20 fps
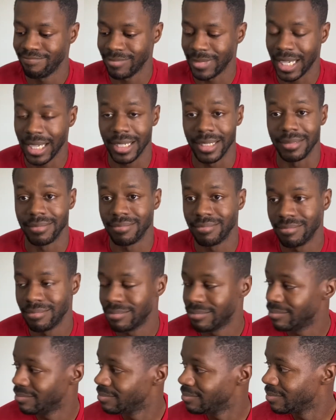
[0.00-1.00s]
hey,
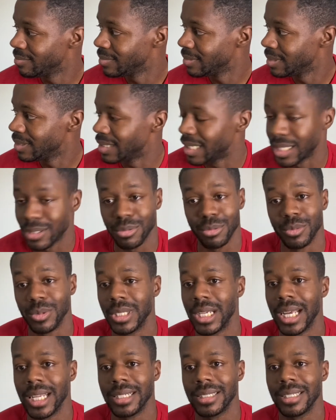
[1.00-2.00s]
that's what we
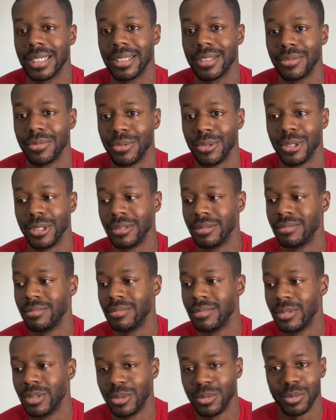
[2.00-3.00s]
got to take it for.
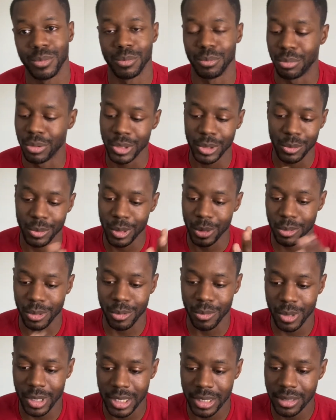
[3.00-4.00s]
We put it where we
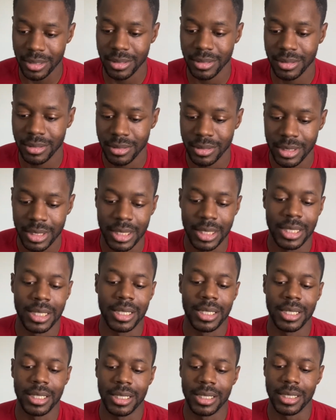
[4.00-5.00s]
want.
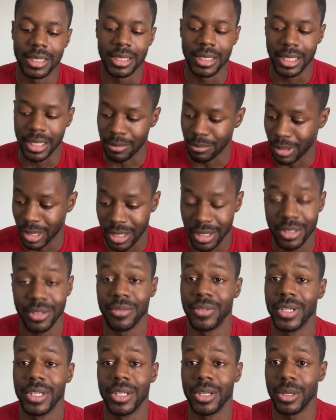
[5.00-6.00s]
And my other
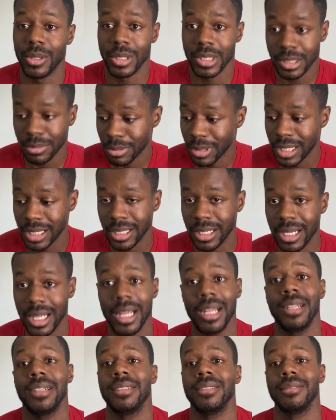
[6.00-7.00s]
video explained a
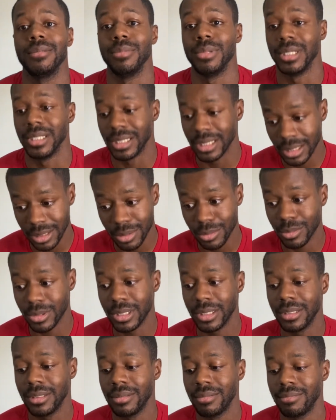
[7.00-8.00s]
lot, but this
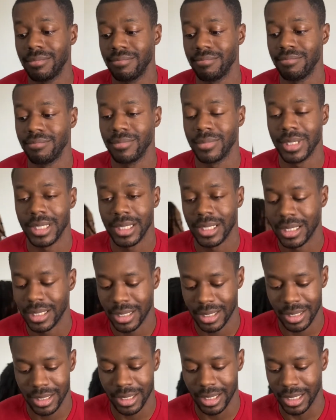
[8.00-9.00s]
one
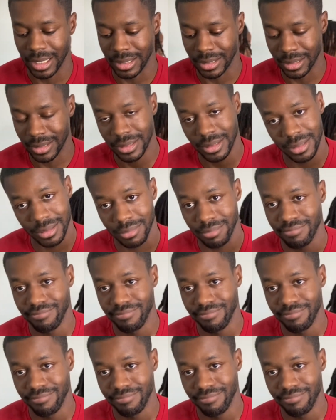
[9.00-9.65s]
that's